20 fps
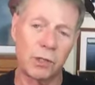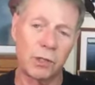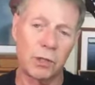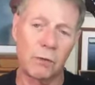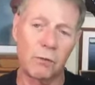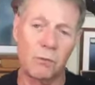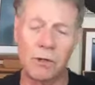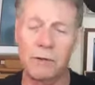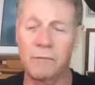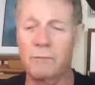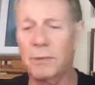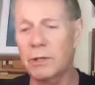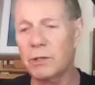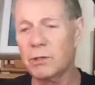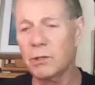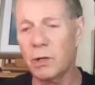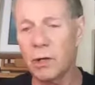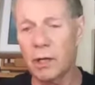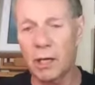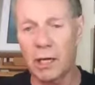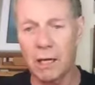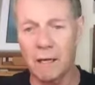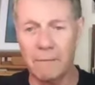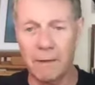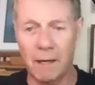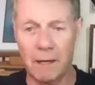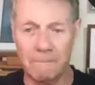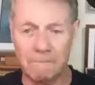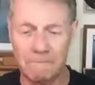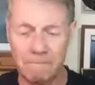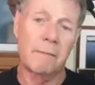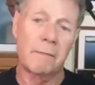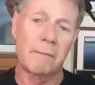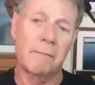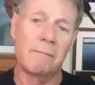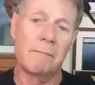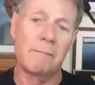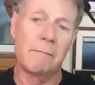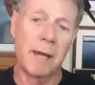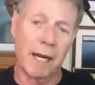we've been talking about
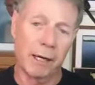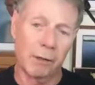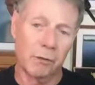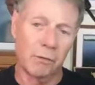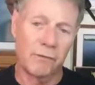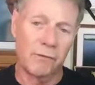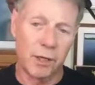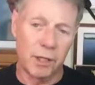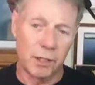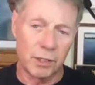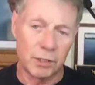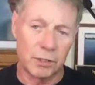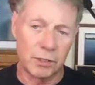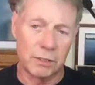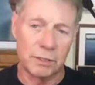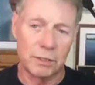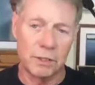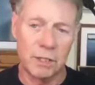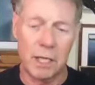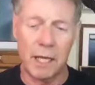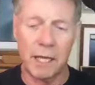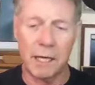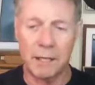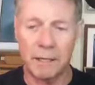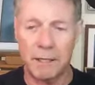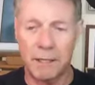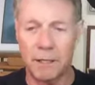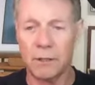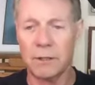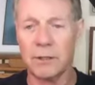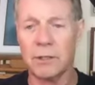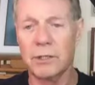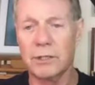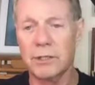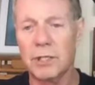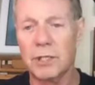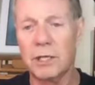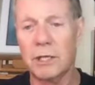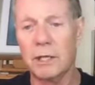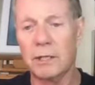macrophages and adherent
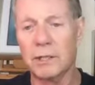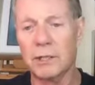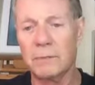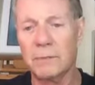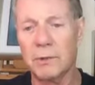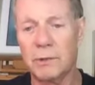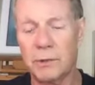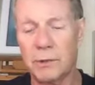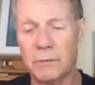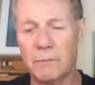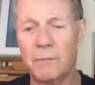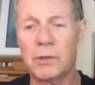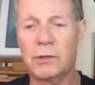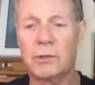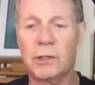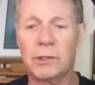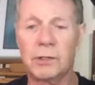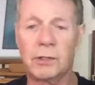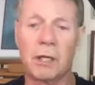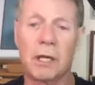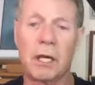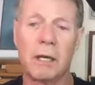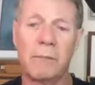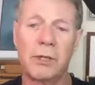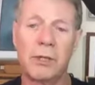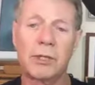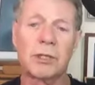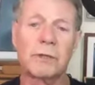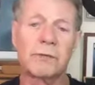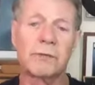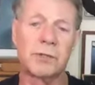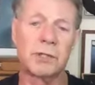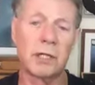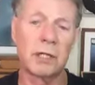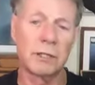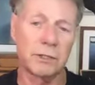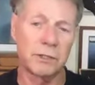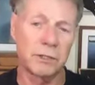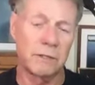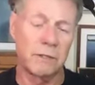cells, but there's a gamish of
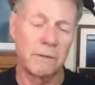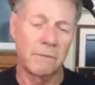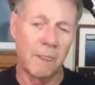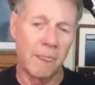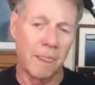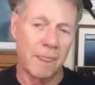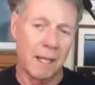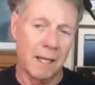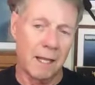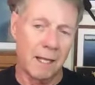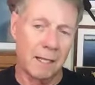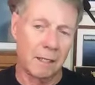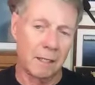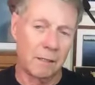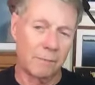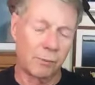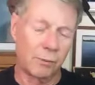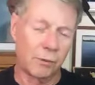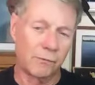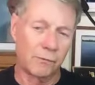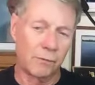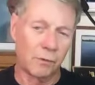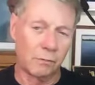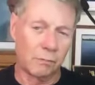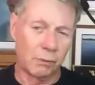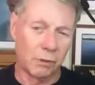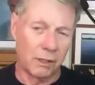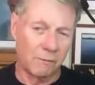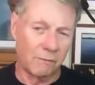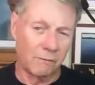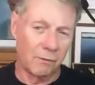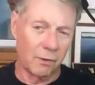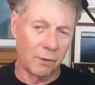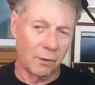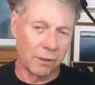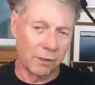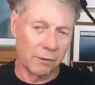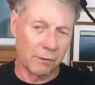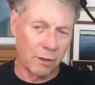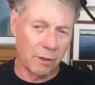cells in the peripheral blood
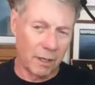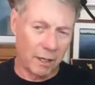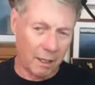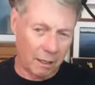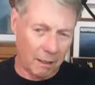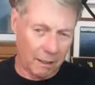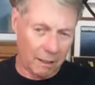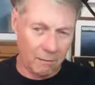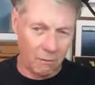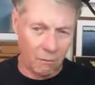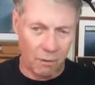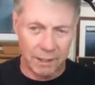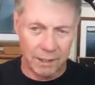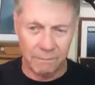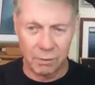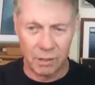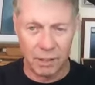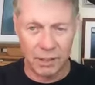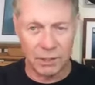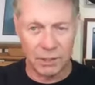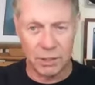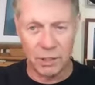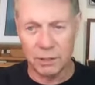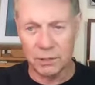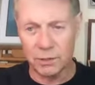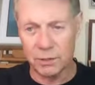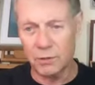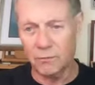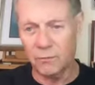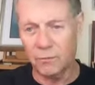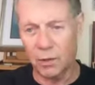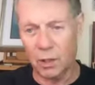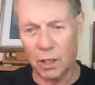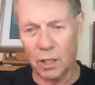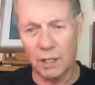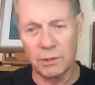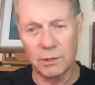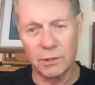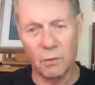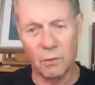floating around, a lot of white blood cells, different
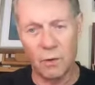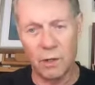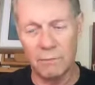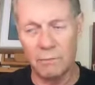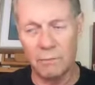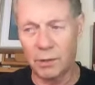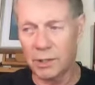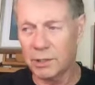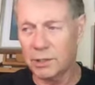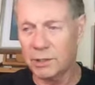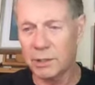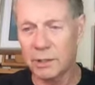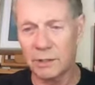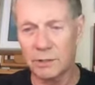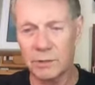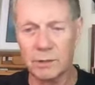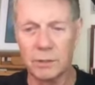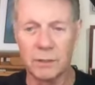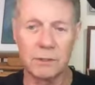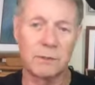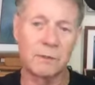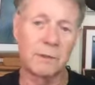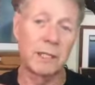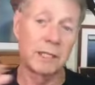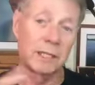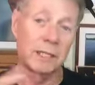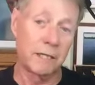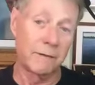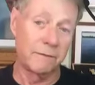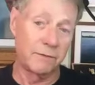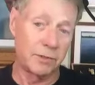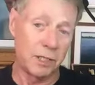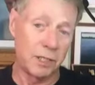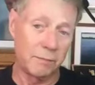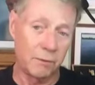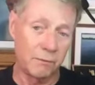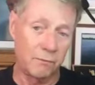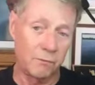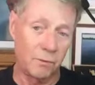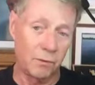kinds of white blood cells. There's, as I've said
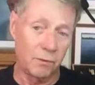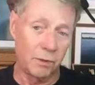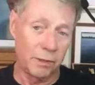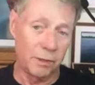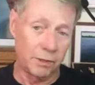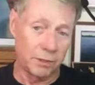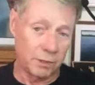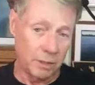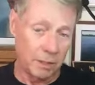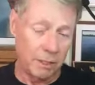before, there's